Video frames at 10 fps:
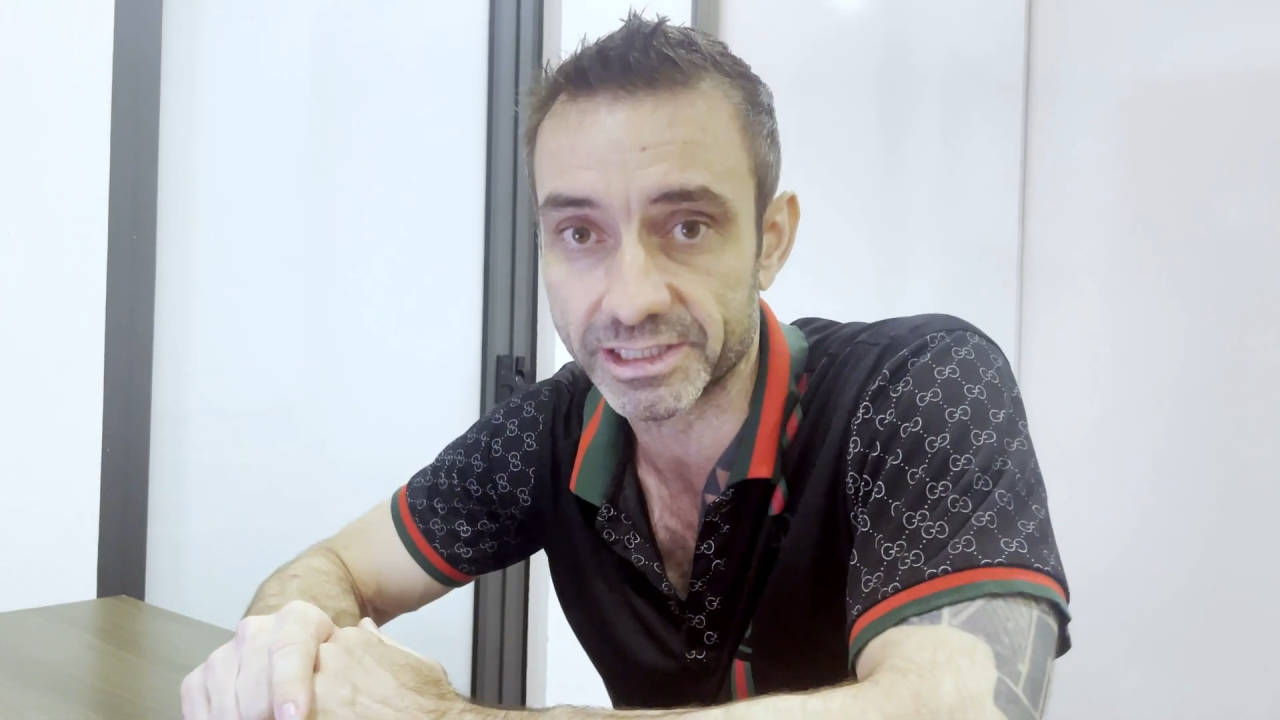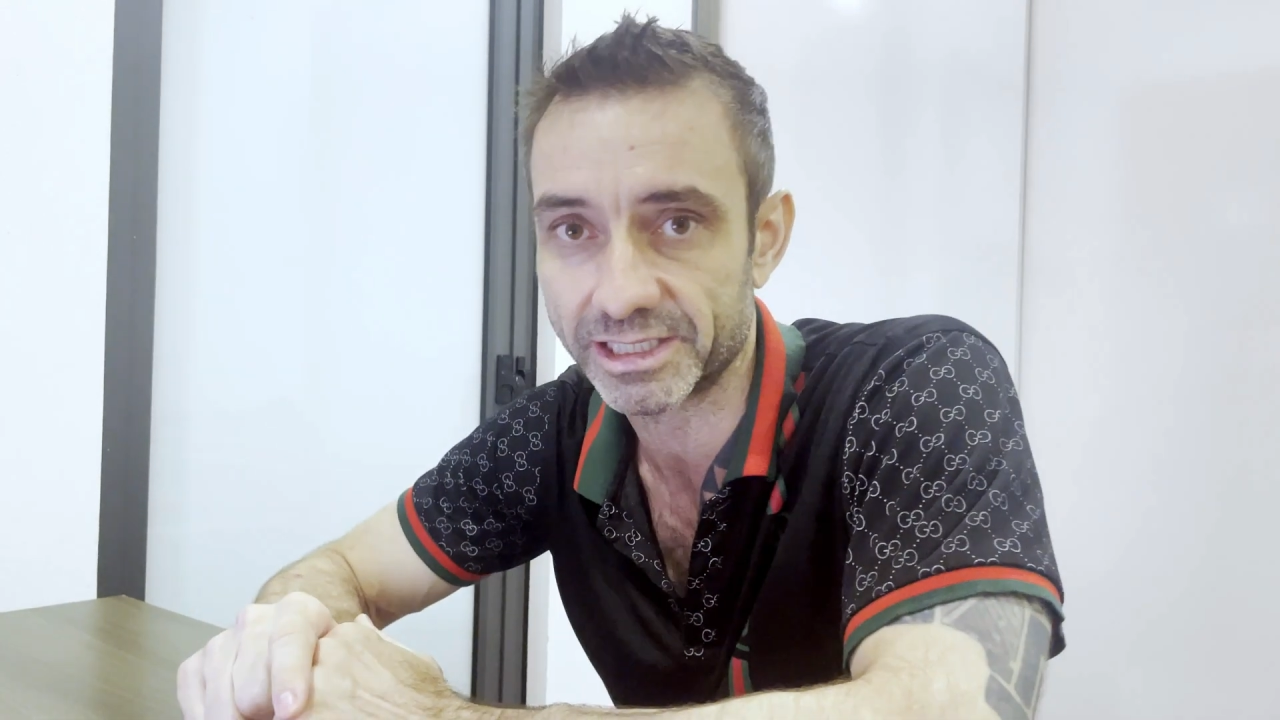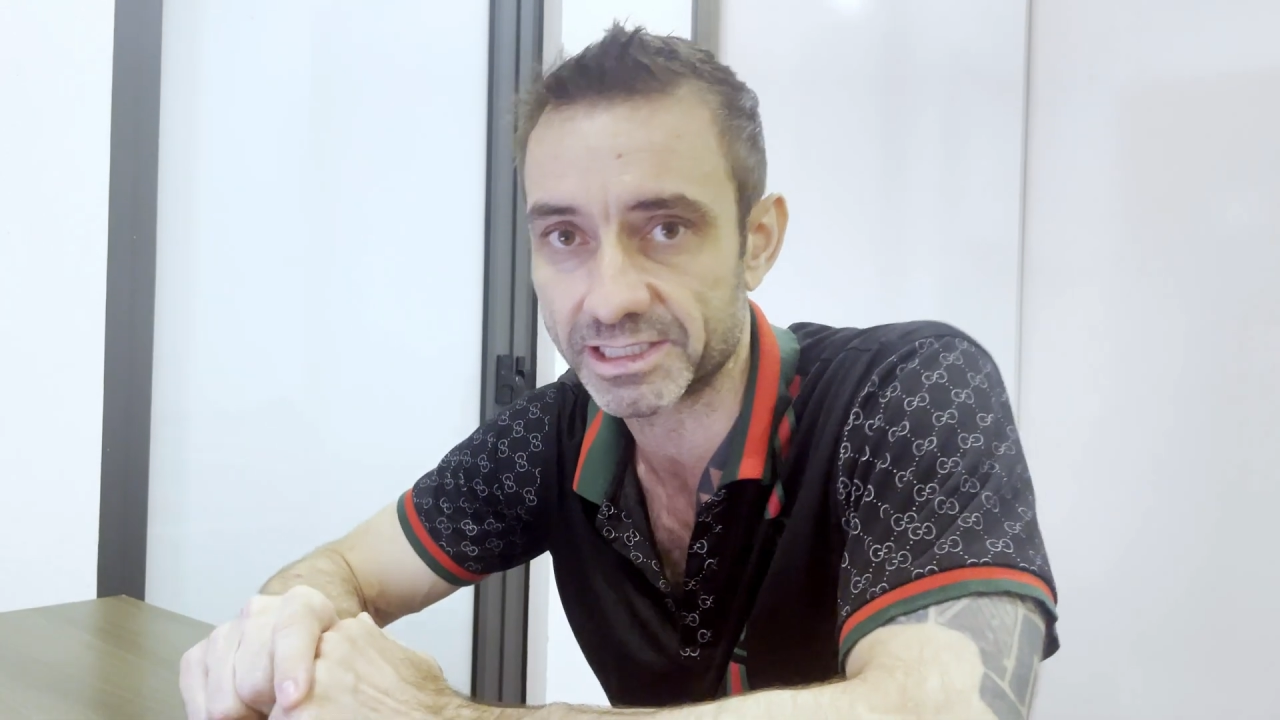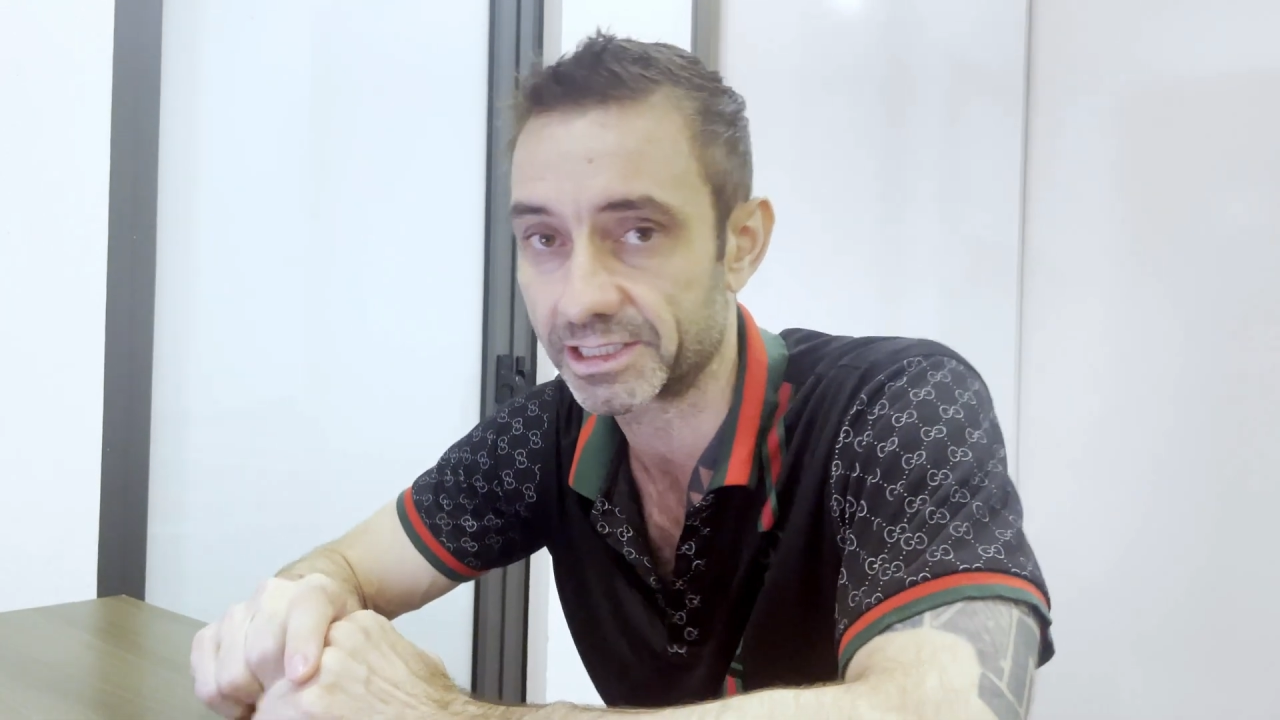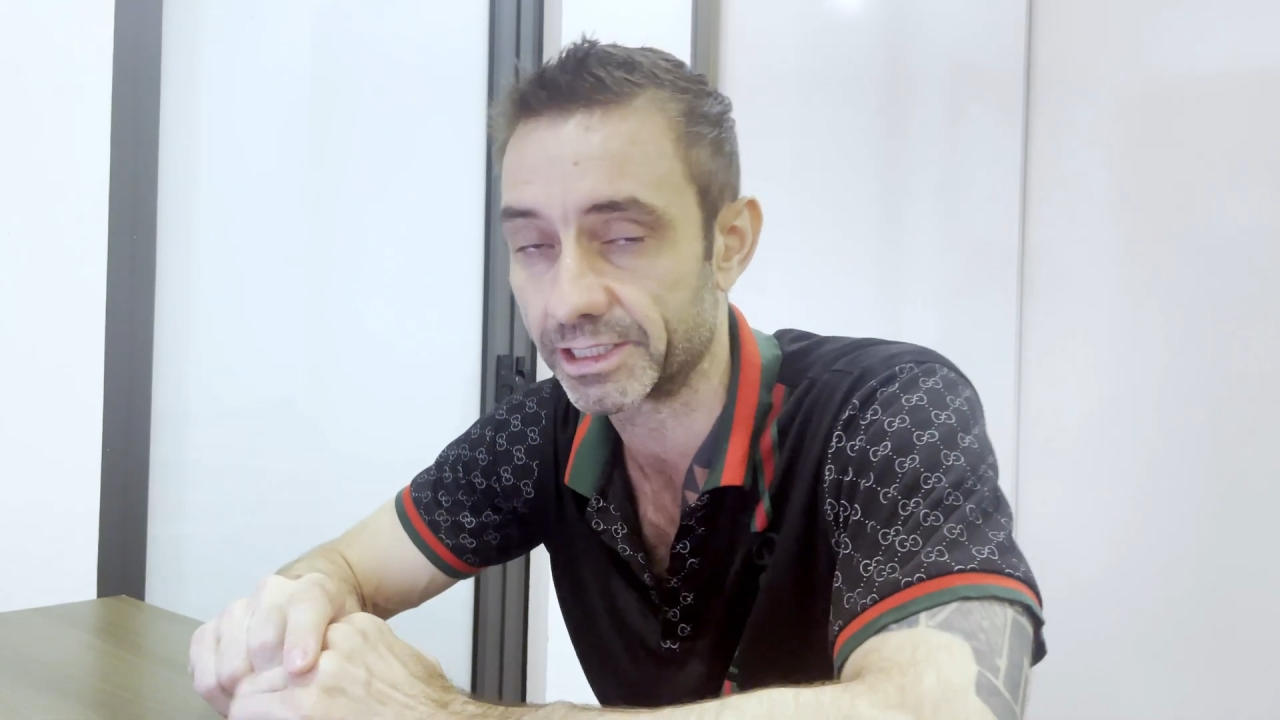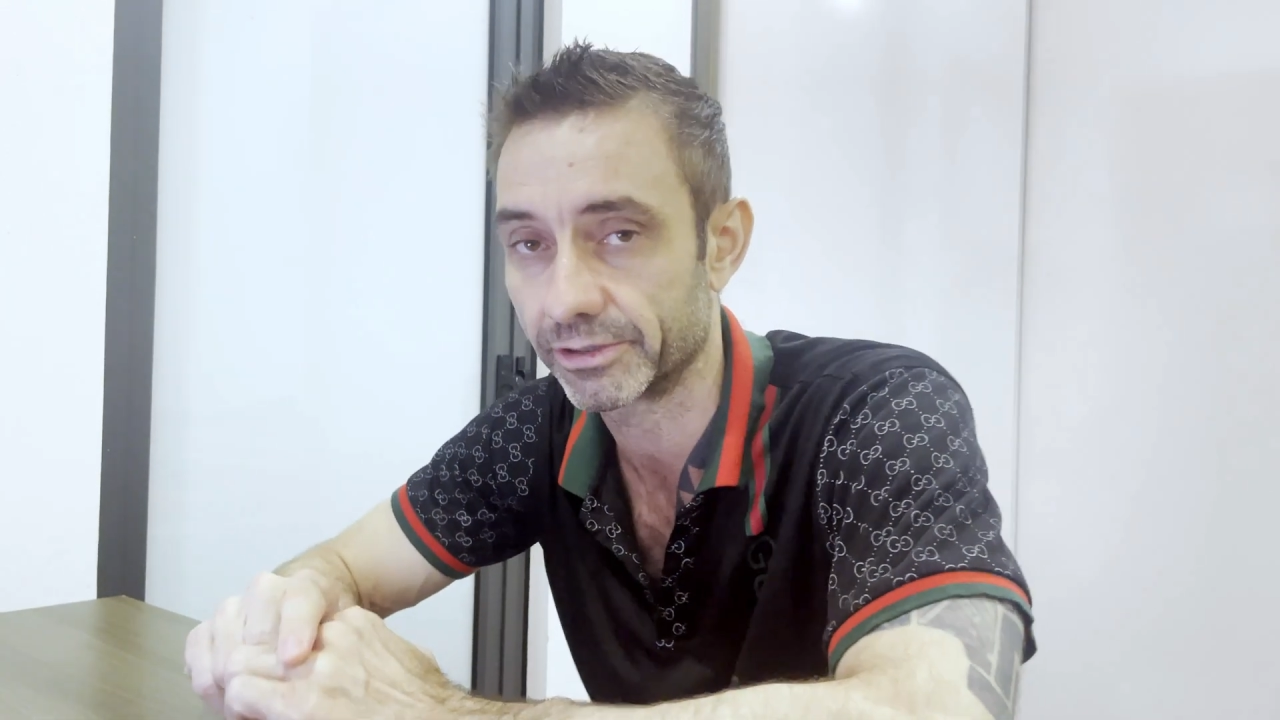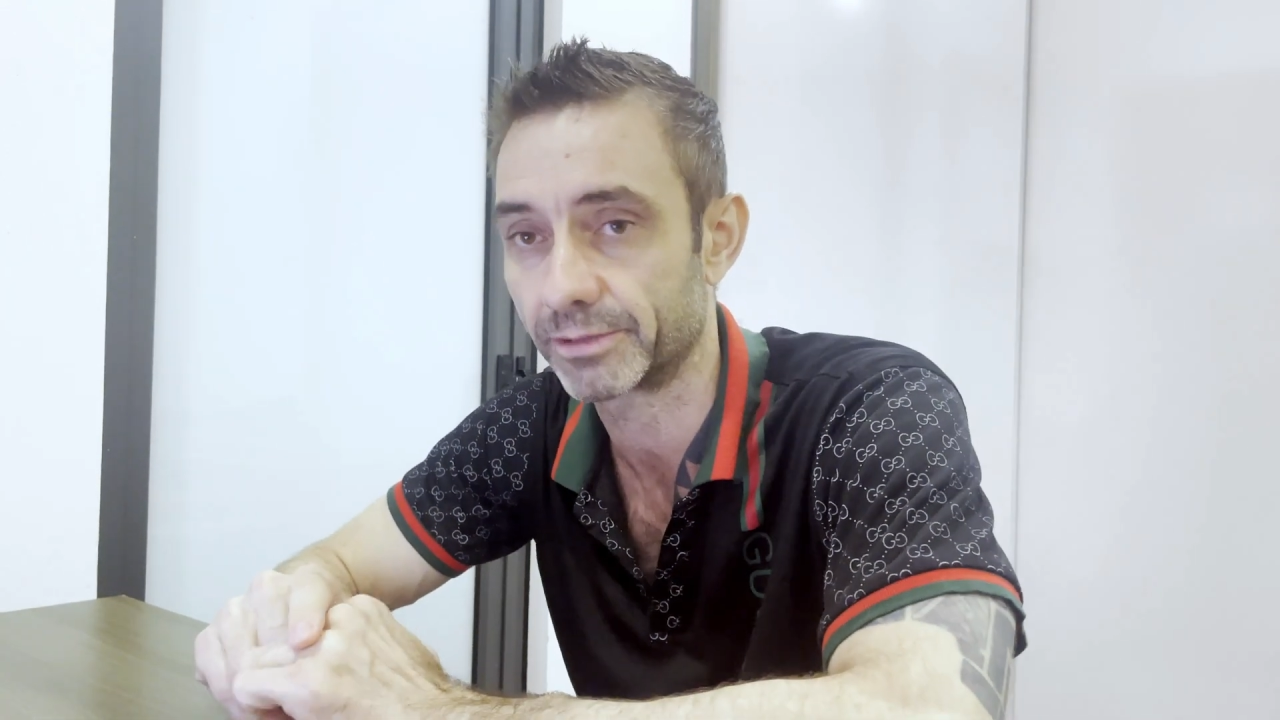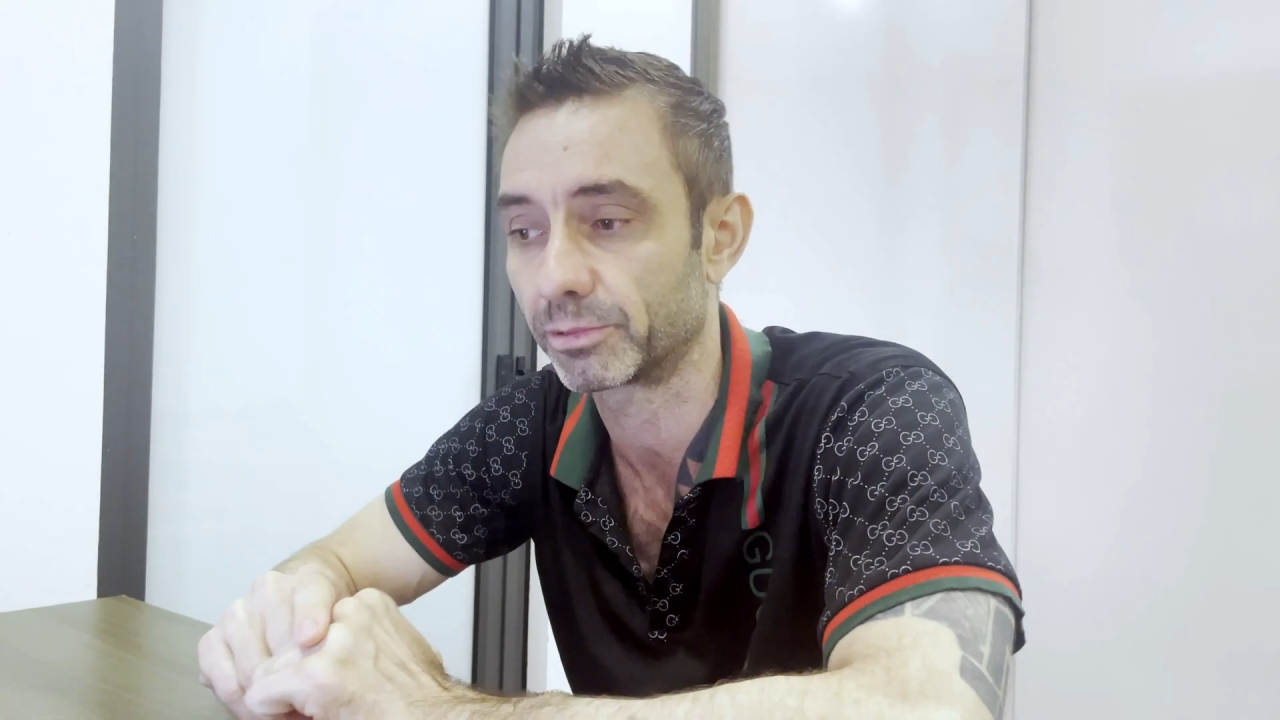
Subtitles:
like a security